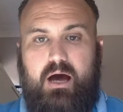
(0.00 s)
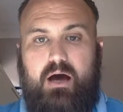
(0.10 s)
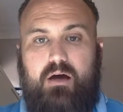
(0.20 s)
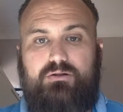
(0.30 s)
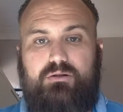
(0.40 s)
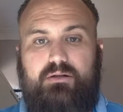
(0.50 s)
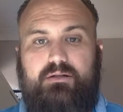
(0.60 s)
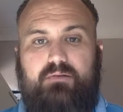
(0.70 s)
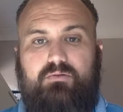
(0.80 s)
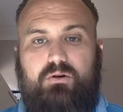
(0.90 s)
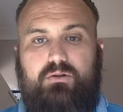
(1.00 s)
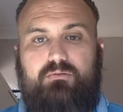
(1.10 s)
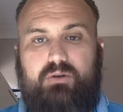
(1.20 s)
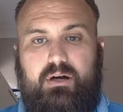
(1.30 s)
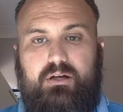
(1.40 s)
as long as they've got
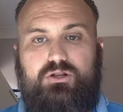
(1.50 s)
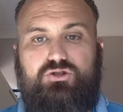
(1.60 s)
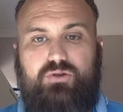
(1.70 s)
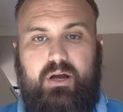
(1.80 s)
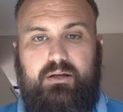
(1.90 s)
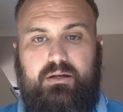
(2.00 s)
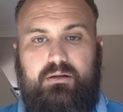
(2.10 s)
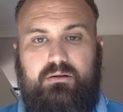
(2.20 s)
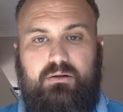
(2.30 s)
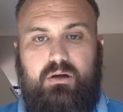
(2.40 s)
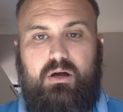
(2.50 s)
the right training,